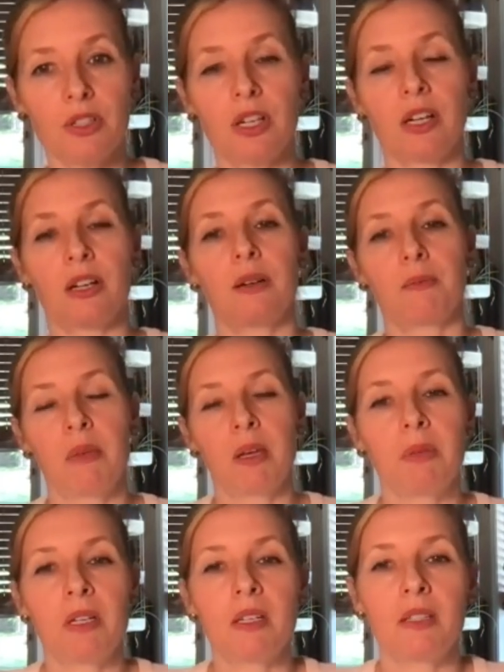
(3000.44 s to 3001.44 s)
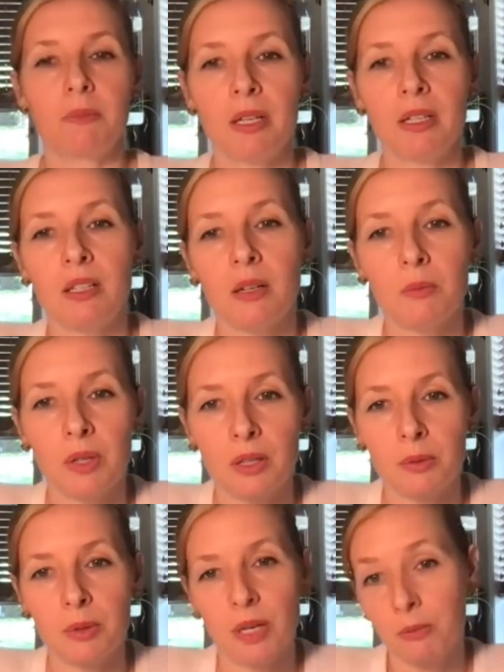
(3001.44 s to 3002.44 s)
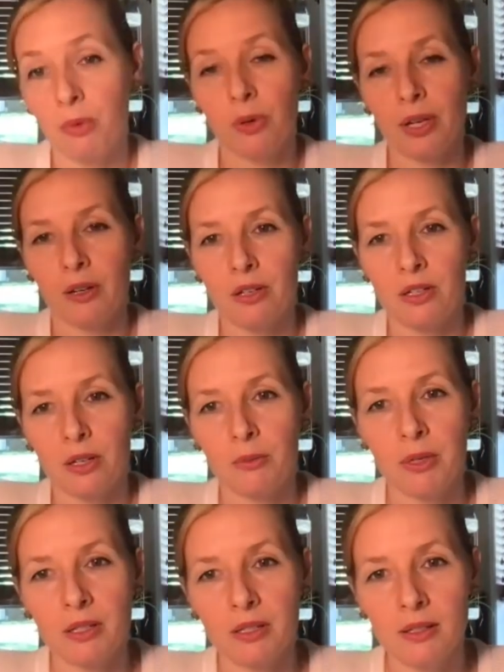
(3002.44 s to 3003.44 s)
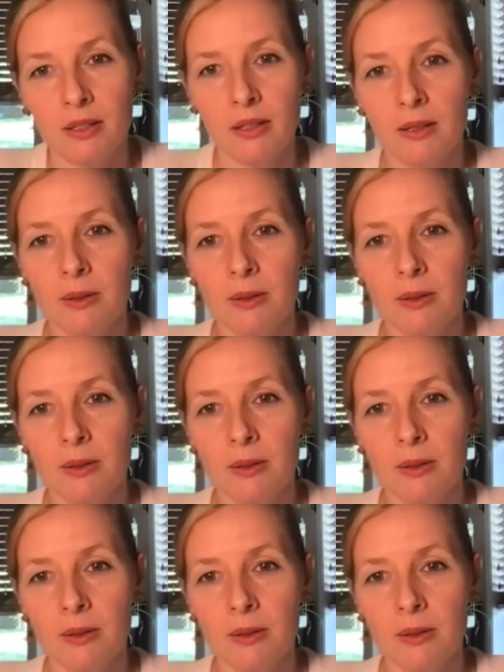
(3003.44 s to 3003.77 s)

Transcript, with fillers: to share may be dependent on what their employer determines